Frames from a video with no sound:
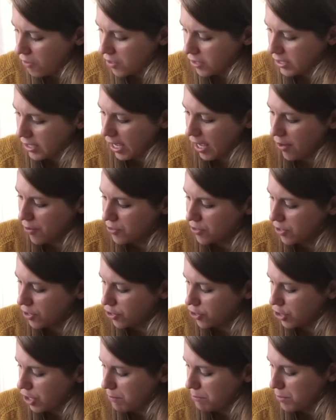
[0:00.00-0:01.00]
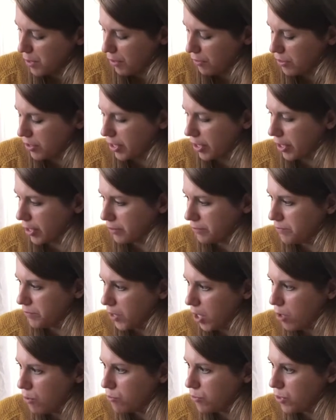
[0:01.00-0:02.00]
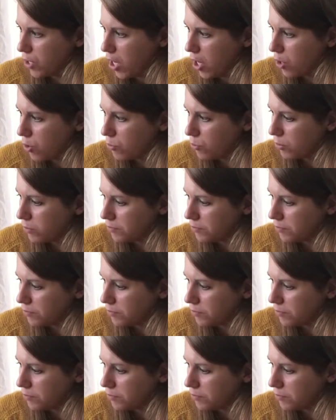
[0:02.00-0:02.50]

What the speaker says: the cows and the sheep down here. Oh no.